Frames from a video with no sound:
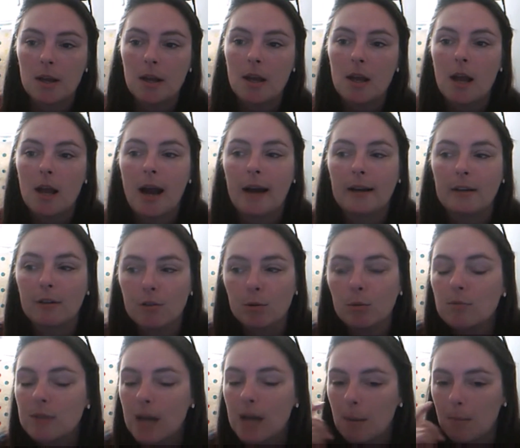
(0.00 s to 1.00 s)
and I thought
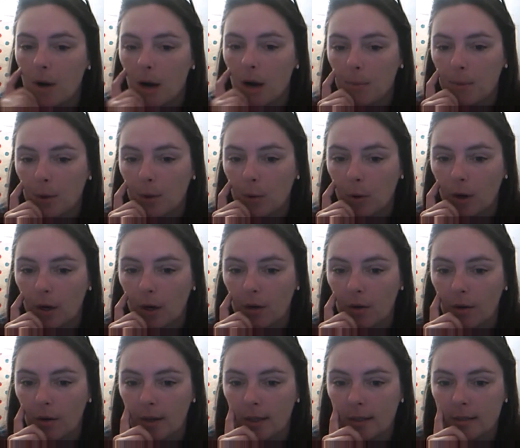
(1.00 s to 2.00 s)
that might be quite
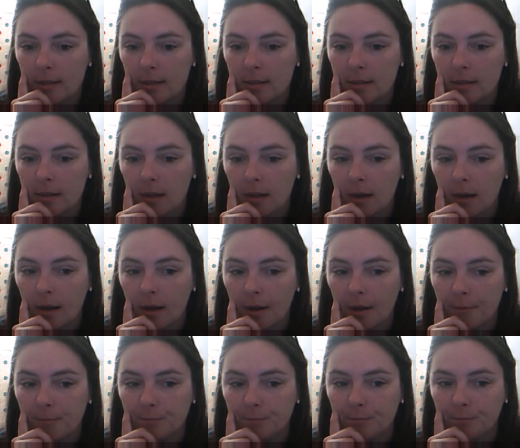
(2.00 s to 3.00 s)
nice,
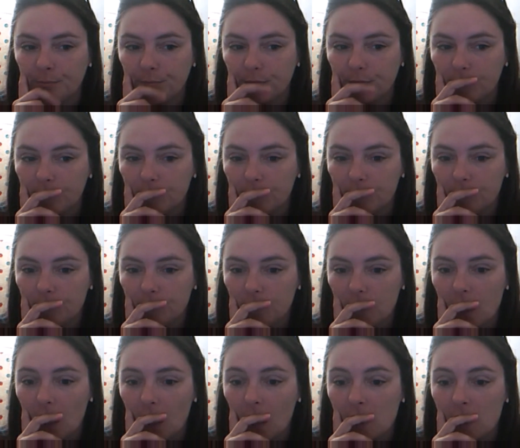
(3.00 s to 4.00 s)

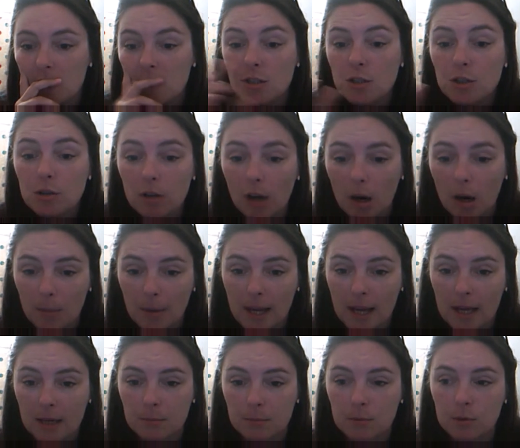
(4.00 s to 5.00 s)
because I do like my
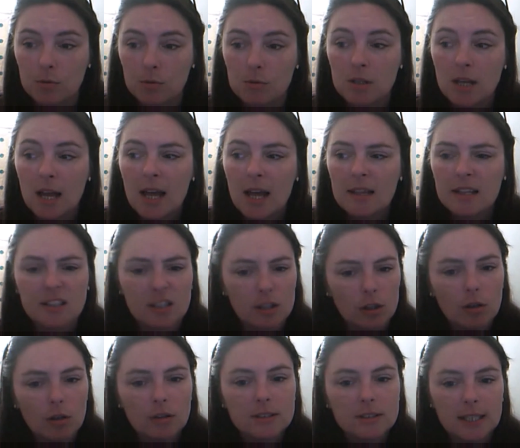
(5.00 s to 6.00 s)
animals. There's a
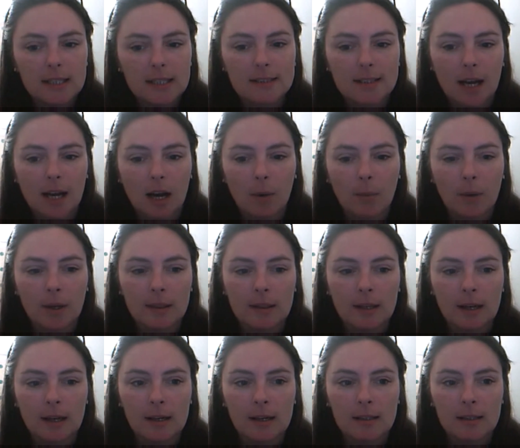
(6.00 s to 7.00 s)
lot of detail in
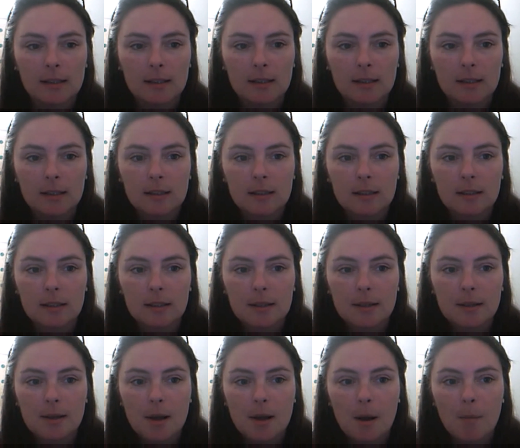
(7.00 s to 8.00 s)
that,
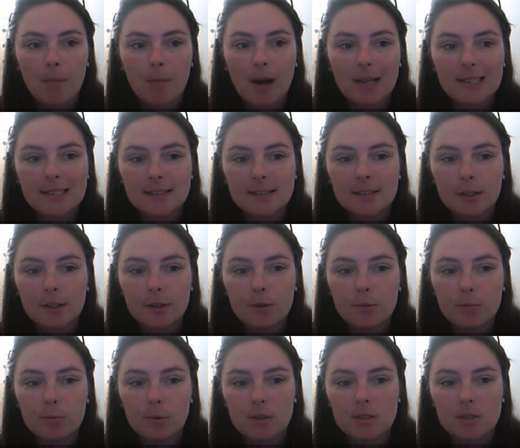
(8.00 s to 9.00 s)
but I still
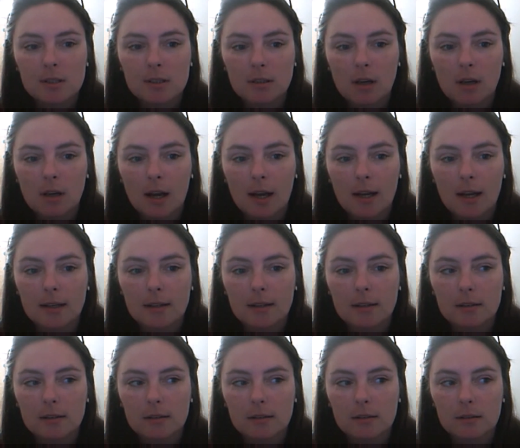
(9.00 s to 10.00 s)
wasn't like
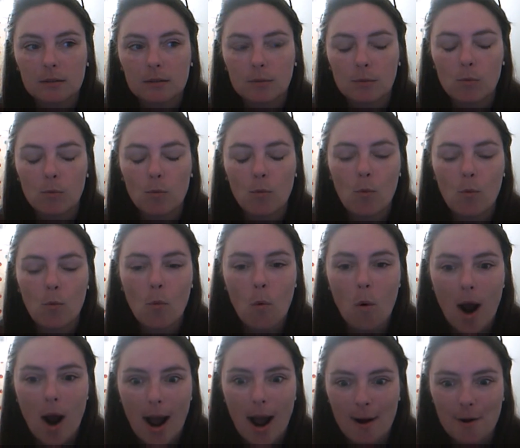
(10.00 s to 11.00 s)

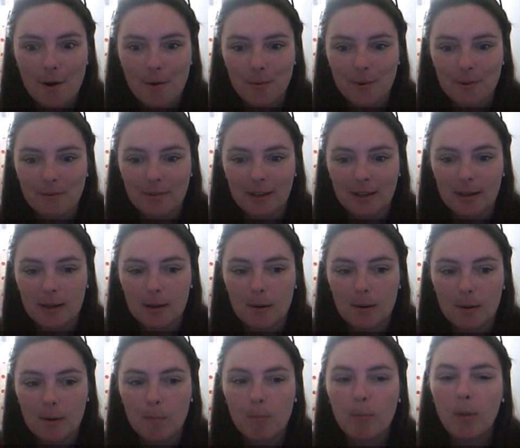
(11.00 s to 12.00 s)
wow with it,
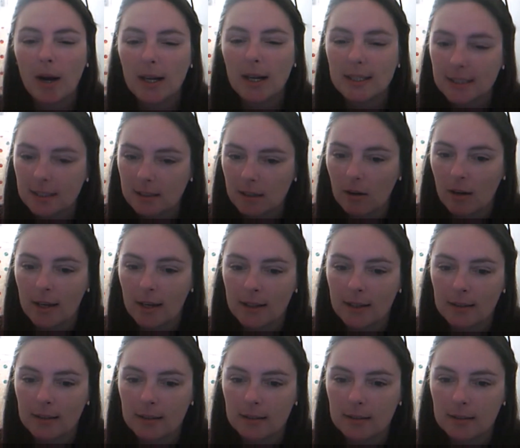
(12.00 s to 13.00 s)
but I did like
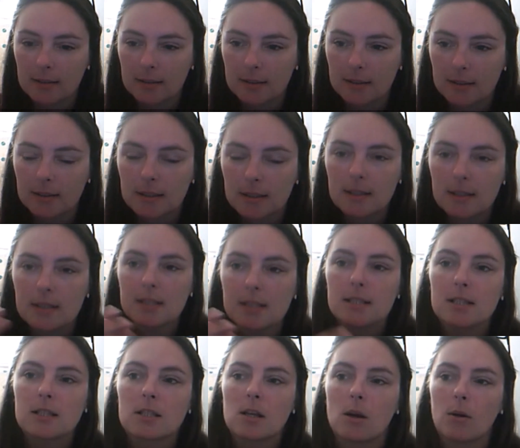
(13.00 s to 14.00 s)
it,
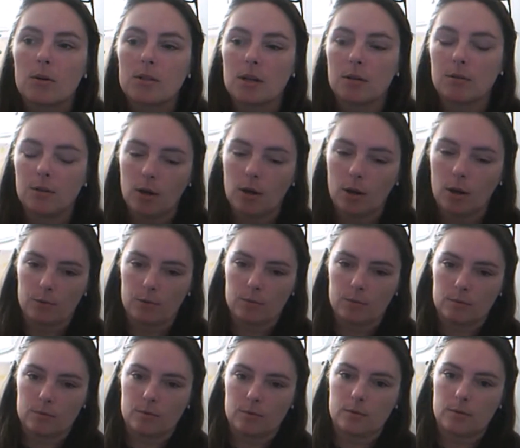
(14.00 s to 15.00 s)
so I don't know.
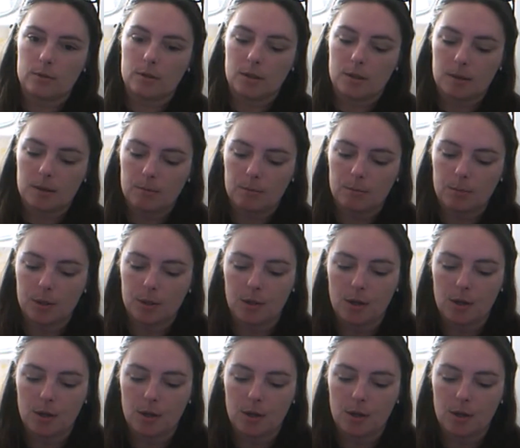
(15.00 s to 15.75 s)
But